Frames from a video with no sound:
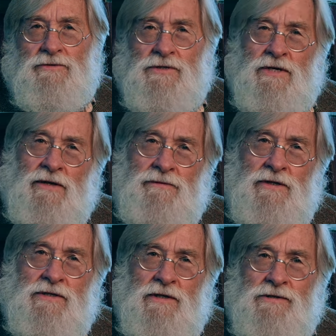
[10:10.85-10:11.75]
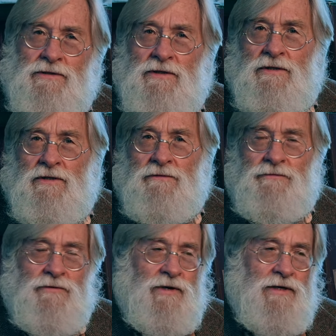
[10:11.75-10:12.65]
to get the intensity of
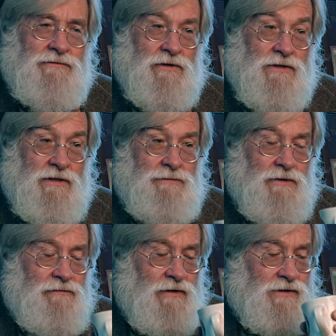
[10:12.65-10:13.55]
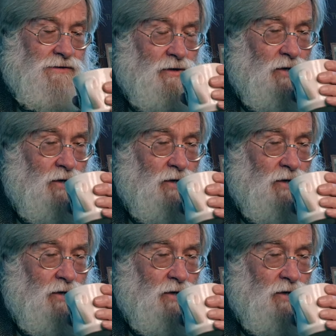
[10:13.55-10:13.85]
the reds, for example, in the face.